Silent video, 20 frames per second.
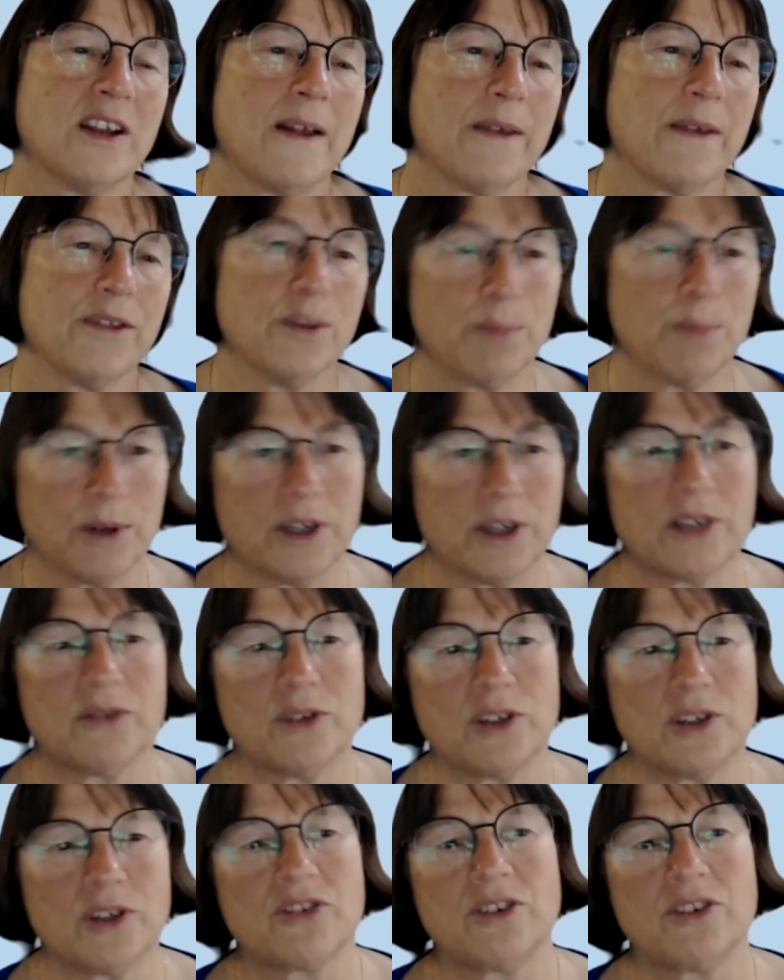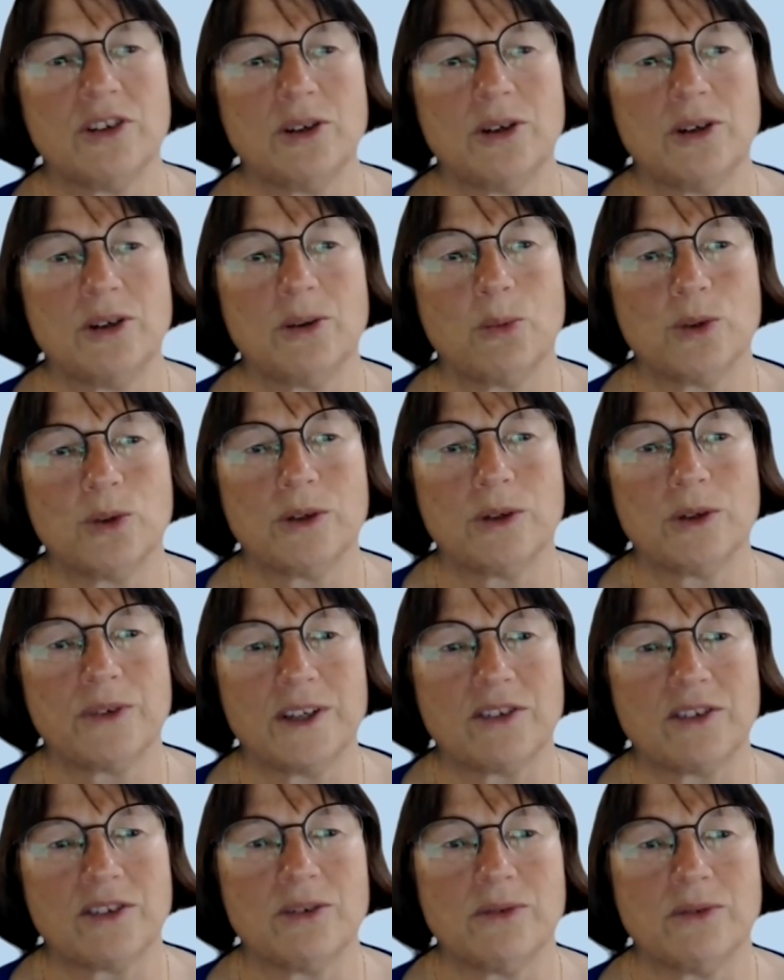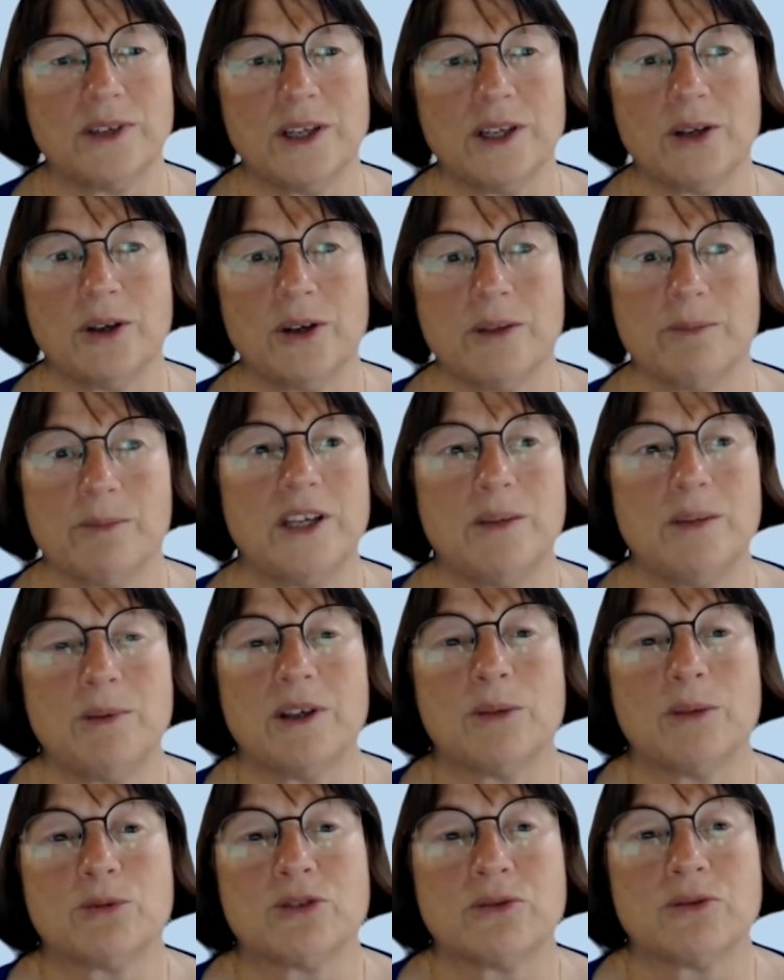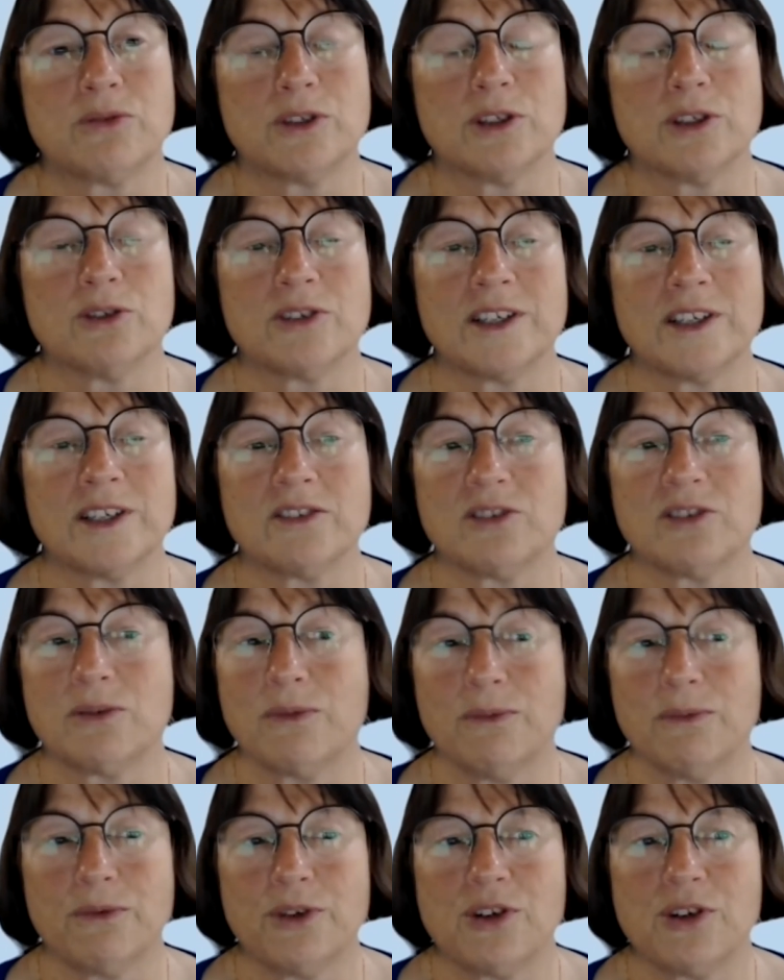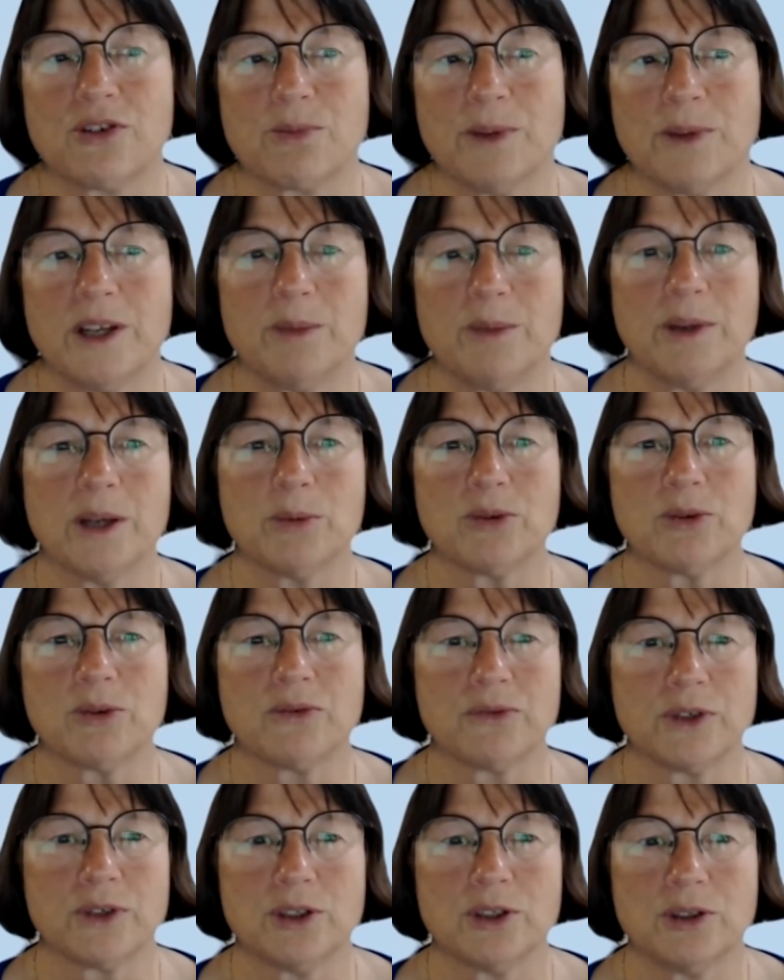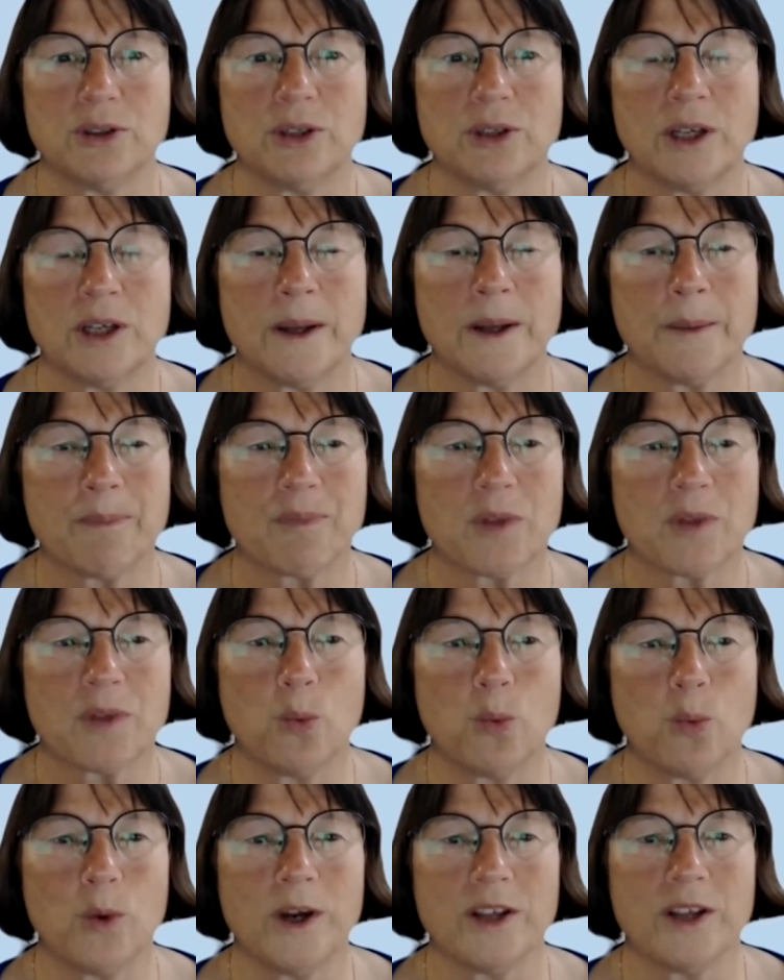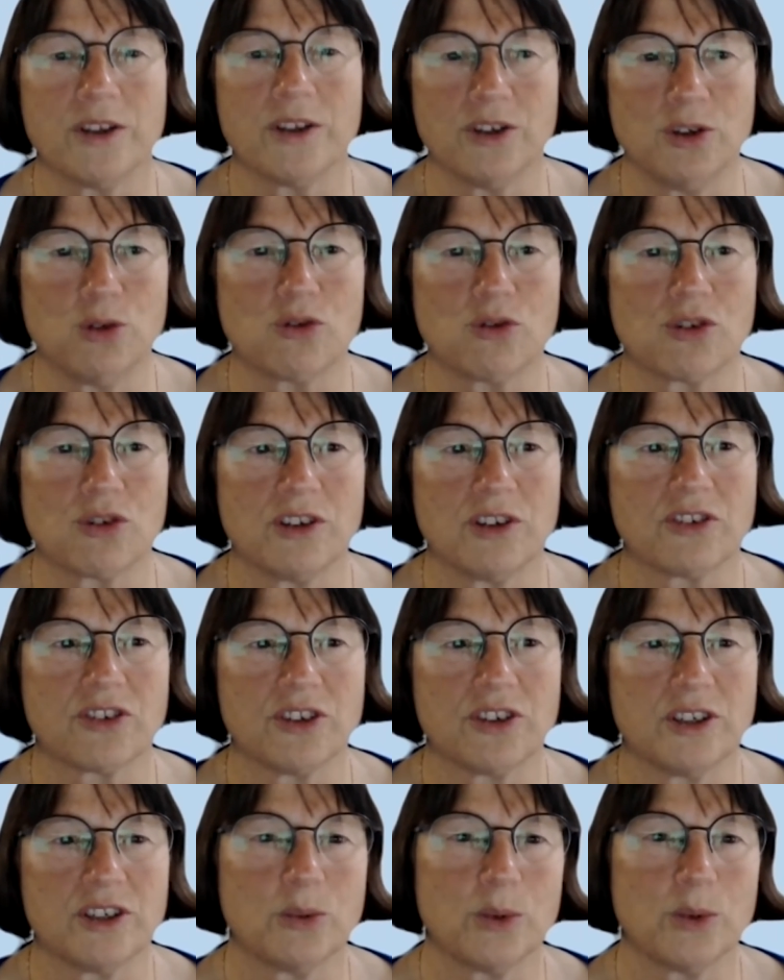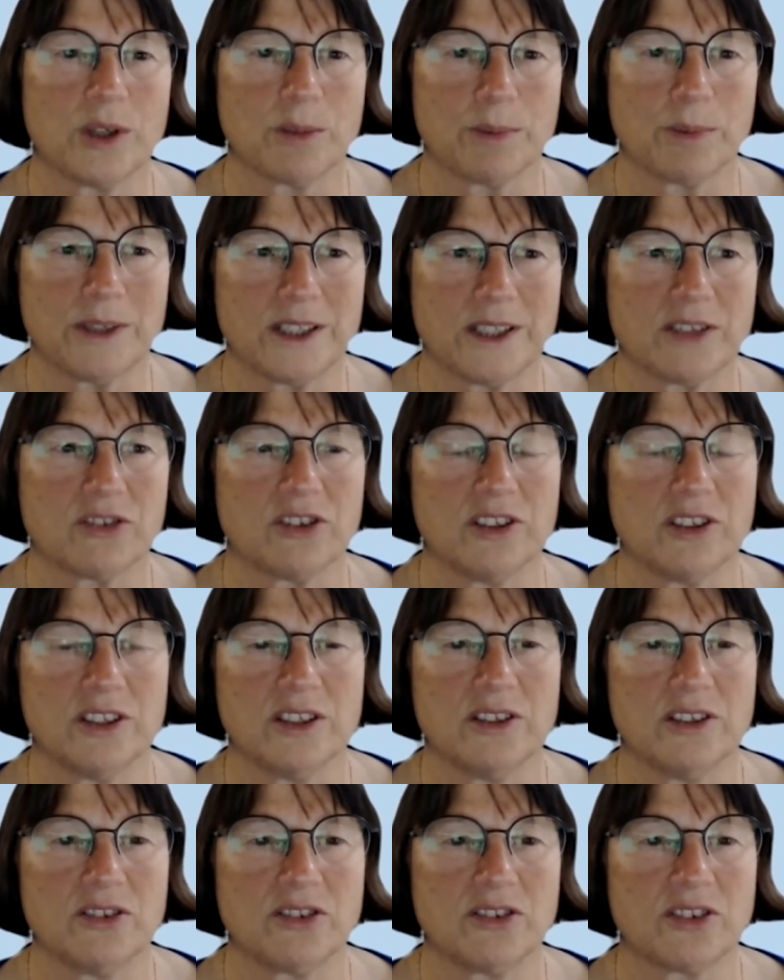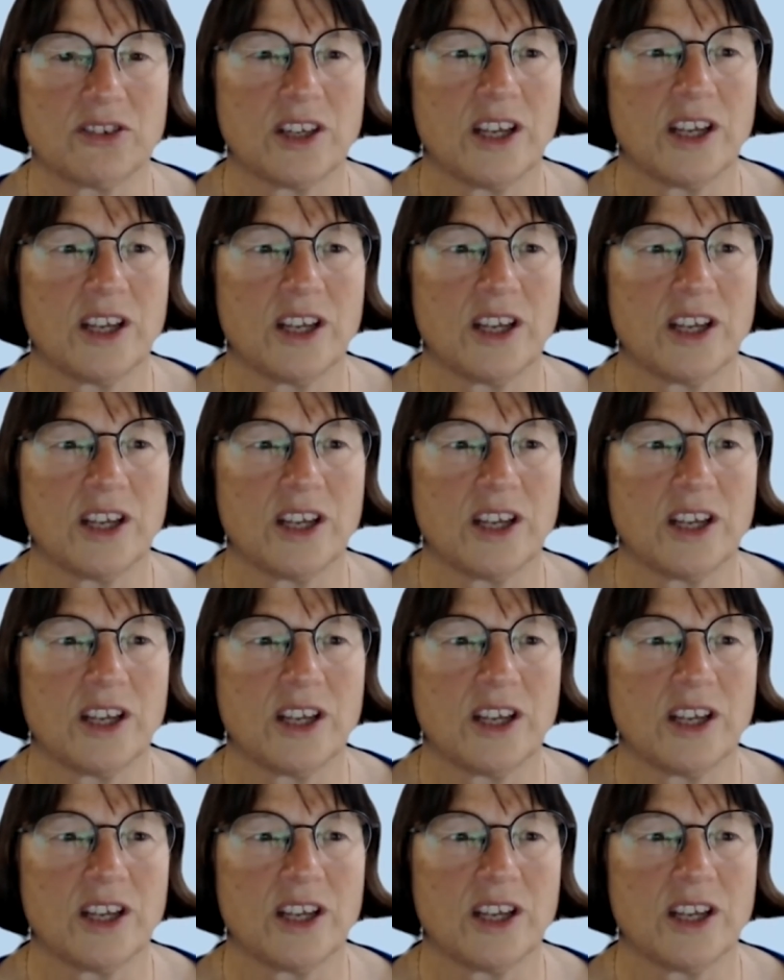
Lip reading: the biodiversity will effectively, it may be able to follow that. Different fish may be able to follow where the nutrients are, where the plankton is,